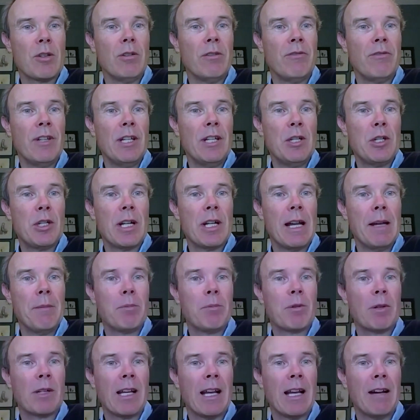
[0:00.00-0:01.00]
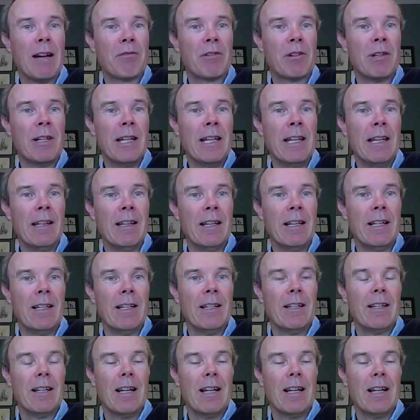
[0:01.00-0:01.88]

to a V shaped recovery?